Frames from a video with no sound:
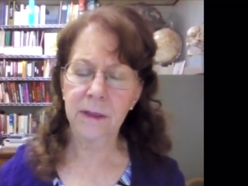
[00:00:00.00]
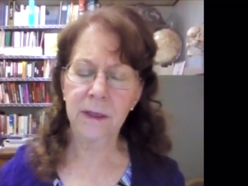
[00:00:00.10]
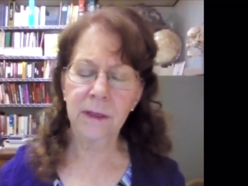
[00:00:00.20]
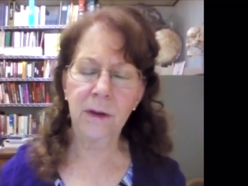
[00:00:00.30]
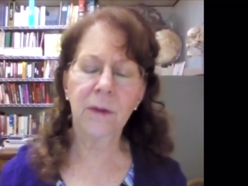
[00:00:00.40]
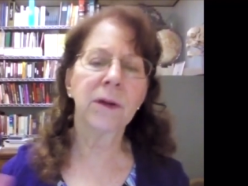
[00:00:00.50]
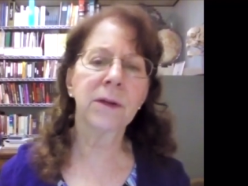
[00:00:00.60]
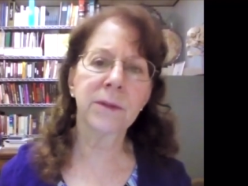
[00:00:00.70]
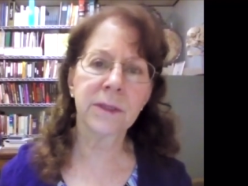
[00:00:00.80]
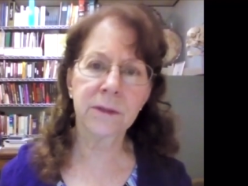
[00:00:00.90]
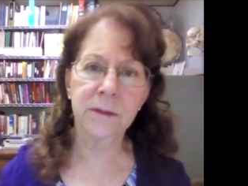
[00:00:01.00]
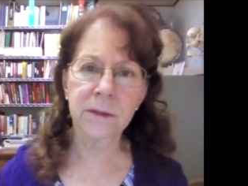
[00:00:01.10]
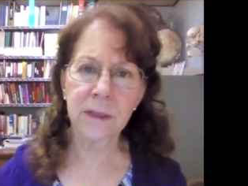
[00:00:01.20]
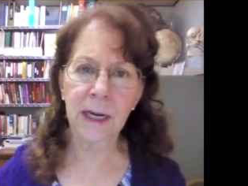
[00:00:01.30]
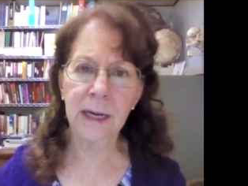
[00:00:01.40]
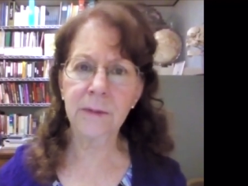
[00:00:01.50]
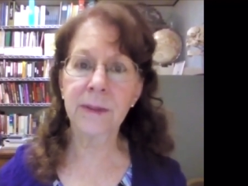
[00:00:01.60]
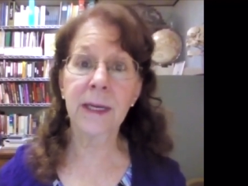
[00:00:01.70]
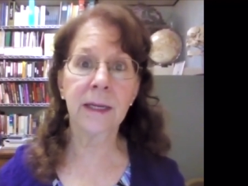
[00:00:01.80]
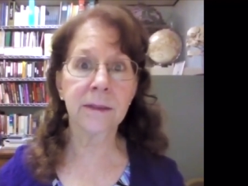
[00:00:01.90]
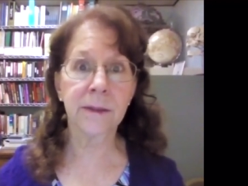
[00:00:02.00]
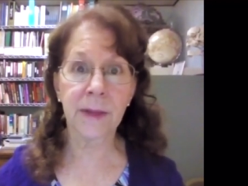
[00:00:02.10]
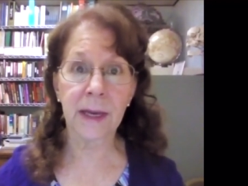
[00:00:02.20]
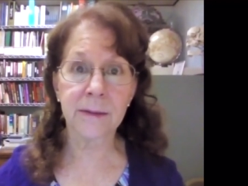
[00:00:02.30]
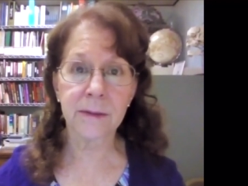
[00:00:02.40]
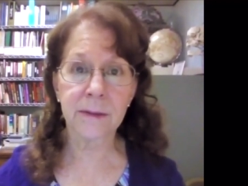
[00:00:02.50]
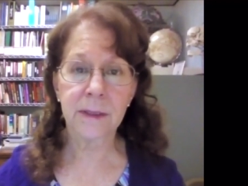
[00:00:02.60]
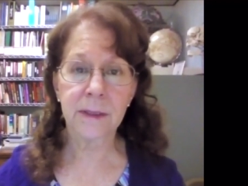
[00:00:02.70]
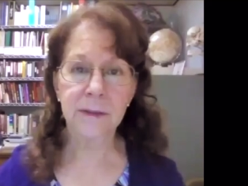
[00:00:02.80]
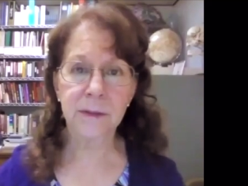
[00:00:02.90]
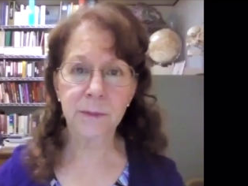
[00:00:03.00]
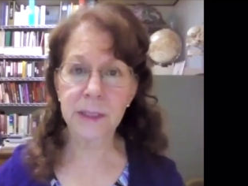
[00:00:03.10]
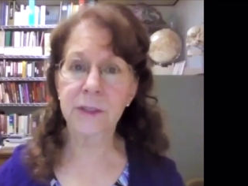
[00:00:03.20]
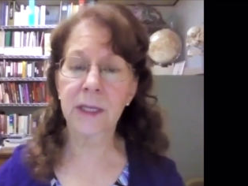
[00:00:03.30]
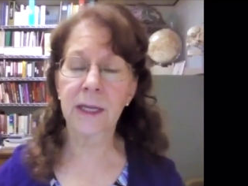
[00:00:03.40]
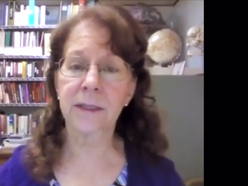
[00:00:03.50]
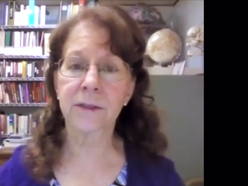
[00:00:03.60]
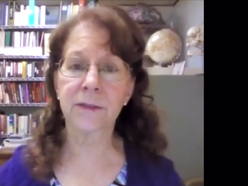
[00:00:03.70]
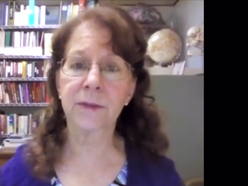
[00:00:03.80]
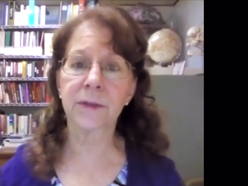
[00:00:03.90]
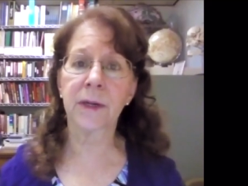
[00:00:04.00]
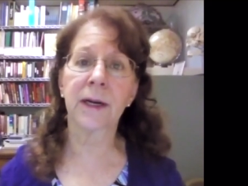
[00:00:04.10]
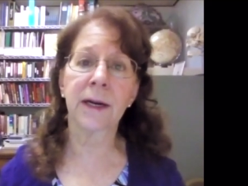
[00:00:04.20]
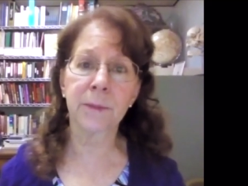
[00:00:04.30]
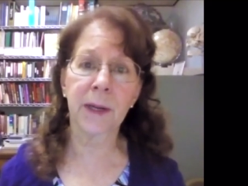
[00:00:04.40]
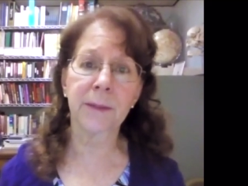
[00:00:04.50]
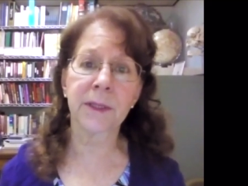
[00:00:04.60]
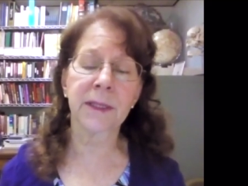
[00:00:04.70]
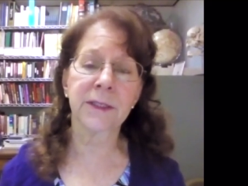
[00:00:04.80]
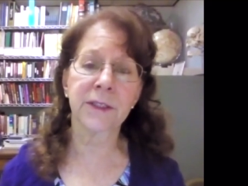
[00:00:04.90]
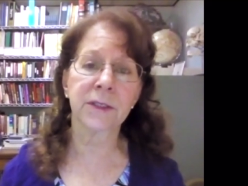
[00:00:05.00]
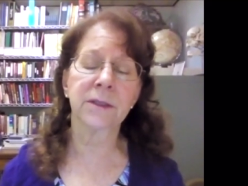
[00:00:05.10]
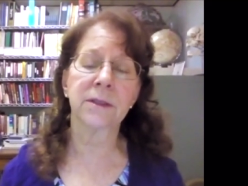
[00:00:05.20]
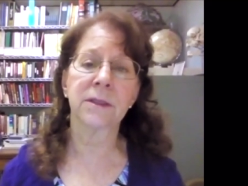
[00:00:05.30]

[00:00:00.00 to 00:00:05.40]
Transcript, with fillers: you know what do we do how do we handle that it's a big challenge for the, our population